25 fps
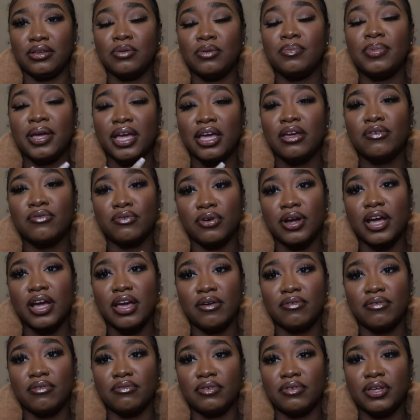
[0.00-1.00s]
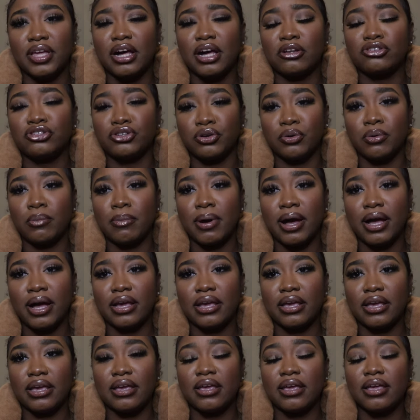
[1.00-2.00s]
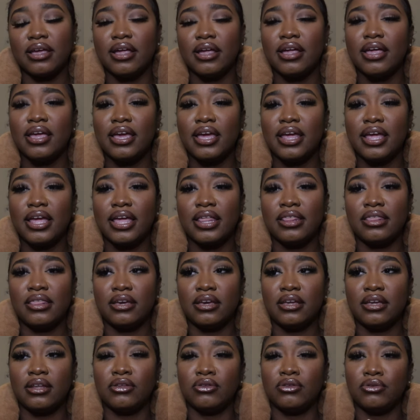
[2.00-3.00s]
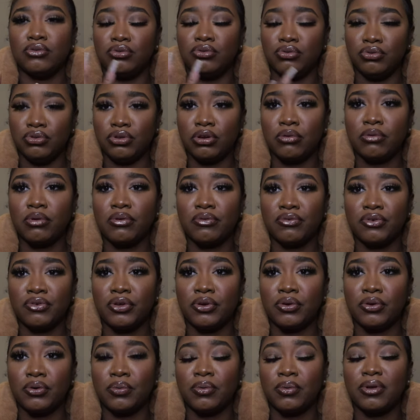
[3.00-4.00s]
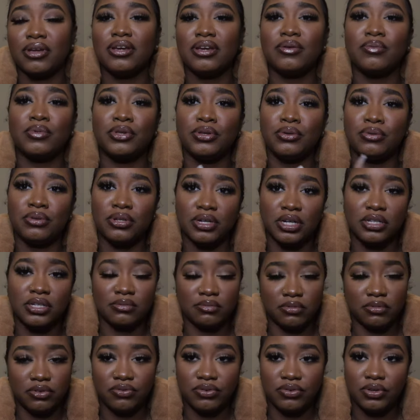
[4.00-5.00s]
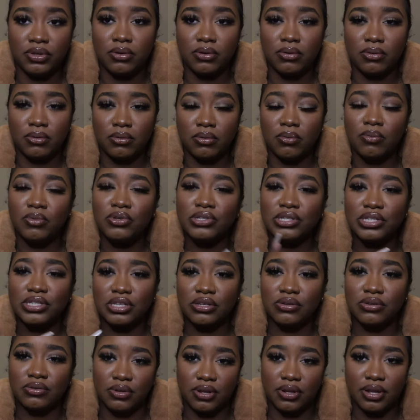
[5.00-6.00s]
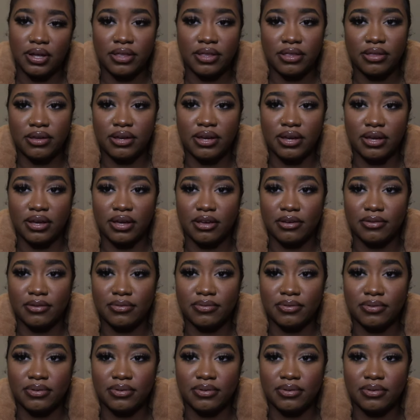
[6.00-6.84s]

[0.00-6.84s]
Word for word: You're paying for half of it out your own pocket and then you do your review and when you done your review we'll send you the other half